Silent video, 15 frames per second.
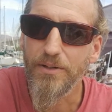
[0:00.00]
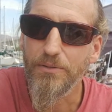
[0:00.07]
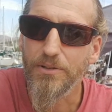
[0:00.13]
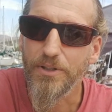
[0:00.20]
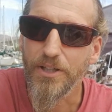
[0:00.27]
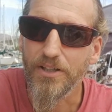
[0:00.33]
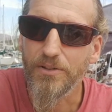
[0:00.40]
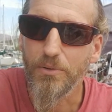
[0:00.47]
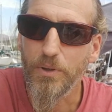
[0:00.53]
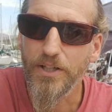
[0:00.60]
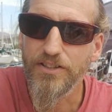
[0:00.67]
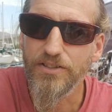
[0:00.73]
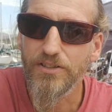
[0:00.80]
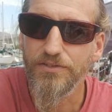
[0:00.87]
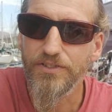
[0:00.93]
where we
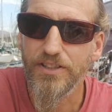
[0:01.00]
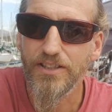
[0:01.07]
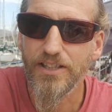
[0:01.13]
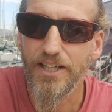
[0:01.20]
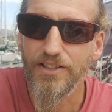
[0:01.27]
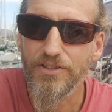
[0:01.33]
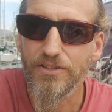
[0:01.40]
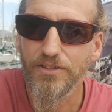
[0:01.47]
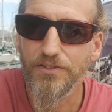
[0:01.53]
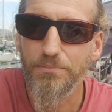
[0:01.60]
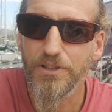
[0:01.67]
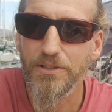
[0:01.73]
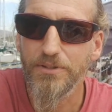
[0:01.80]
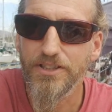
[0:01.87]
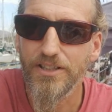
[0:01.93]
windsurfed and
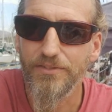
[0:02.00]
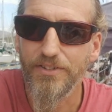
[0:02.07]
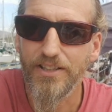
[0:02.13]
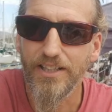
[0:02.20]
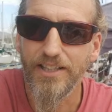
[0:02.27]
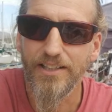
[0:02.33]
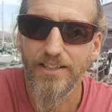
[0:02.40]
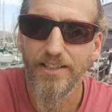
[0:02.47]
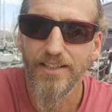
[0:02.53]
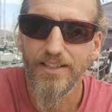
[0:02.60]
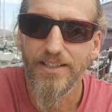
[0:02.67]
kitesurfed pretty much every day.